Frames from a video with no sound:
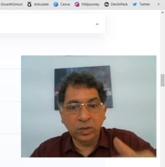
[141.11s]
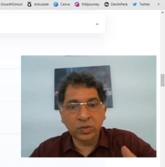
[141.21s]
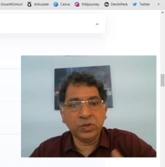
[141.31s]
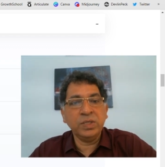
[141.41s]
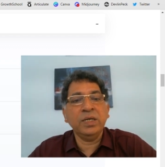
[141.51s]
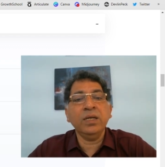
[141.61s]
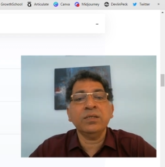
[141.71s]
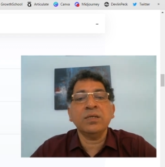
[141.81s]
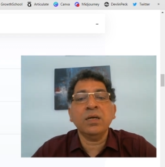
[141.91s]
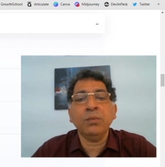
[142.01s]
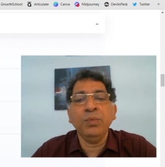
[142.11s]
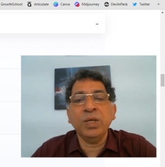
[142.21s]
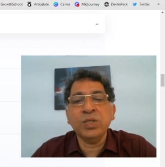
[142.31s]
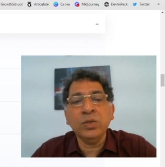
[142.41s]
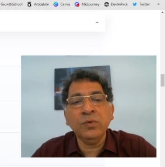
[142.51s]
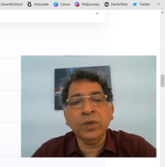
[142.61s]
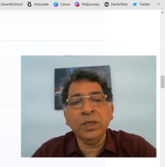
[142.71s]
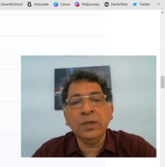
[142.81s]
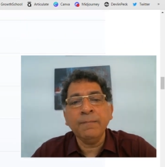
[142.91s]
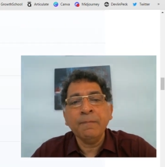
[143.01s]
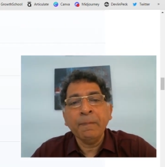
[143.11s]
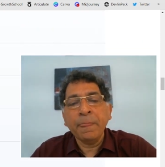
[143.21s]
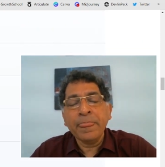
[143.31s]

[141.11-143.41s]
All those details are mentioned over here.